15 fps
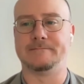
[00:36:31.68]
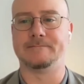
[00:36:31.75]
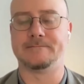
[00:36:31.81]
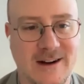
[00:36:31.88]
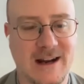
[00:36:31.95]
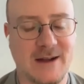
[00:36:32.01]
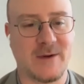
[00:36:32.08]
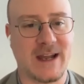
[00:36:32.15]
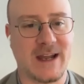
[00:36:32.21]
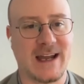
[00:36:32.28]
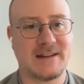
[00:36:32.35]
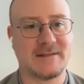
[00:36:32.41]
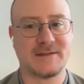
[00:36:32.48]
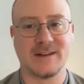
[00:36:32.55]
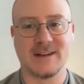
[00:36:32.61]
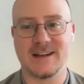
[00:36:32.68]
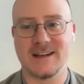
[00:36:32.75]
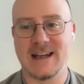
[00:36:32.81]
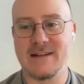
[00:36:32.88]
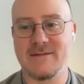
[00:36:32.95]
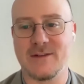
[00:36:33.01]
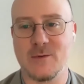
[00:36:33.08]
All right, we have
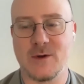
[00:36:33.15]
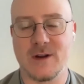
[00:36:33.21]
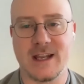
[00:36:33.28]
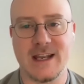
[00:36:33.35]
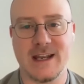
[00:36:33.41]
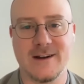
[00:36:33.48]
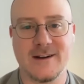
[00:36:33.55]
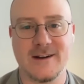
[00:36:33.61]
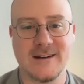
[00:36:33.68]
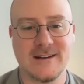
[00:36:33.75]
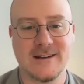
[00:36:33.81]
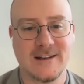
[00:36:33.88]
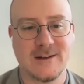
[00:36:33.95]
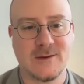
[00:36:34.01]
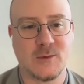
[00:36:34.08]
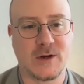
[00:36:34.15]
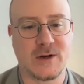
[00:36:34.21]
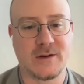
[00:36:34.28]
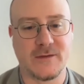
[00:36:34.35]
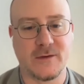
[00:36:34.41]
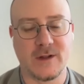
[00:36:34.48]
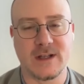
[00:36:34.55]
everyone here.
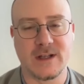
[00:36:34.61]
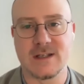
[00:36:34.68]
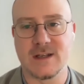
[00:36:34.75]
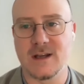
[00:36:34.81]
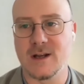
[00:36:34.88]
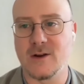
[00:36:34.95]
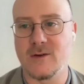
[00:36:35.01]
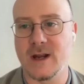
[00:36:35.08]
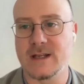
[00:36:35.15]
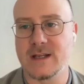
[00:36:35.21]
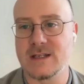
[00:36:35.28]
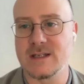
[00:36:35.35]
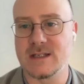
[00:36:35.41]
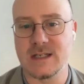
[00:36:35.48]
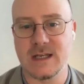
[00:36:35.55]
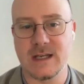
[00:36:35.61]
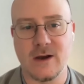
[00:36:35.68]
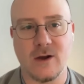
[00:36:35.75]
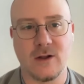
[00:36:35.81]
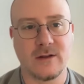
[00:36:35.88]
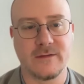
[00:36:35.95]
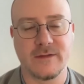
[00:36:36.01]
Wonderful. It's great to see
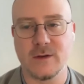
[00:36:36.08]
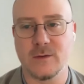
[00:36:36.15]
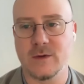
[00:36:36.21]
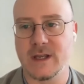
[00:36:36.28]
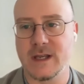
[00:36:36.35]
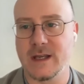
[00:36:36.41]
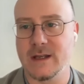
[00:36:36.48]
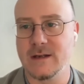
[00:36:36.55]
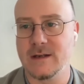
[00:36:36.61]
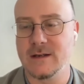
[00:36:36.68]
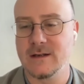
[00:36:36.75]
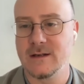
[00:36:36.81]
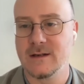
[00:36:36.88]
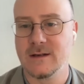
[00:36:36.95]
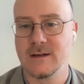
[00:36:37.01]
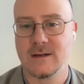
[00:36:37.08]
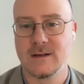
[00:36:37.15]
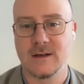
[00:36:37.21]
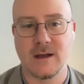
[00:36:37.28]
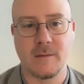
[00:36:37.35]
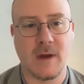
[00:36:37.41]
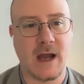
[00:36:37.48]
all of you again.
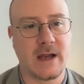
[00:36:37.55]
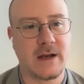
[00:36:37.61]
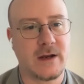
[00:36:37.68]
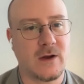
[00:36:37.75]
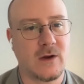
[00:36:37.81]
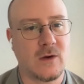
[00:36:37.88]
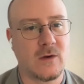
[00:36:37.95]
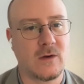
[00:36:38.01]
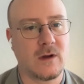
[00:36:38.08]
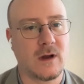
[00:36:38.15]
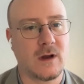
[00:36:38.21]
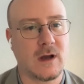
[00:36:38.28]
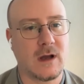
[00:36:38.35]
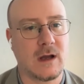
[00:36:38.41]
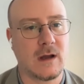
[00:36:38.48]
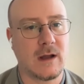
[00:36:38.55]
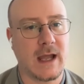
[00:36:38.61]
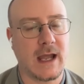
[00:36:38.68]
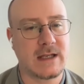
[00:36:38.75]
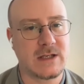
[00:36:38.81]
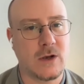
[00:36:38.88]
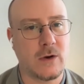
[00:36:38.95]
I know
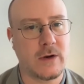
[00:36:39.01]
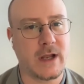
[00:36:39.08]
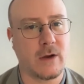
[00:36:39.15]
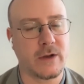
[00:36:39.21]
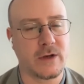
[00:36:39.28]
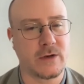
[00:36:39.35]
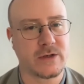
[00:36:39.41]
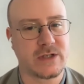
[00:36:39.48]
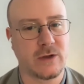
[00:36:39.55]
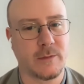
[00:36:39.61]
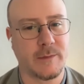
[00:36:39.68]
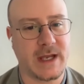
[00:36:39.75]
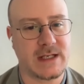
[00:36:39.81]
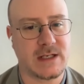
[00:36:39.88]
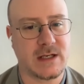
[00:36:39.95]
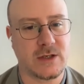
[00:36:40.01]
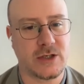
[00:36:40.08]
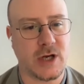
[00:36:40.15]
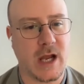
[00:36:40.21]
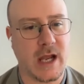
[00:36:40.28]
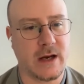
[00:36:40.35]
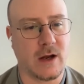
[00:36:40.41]
Antonio, you're still based in
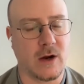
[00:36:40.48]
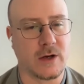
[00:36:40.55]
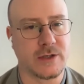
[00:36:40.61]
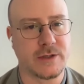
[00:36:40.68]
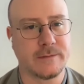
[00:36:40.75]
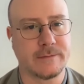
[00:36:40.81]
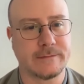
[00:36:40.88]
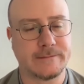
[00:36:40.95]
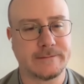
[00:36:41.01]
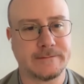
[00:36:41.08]
China, aren't you?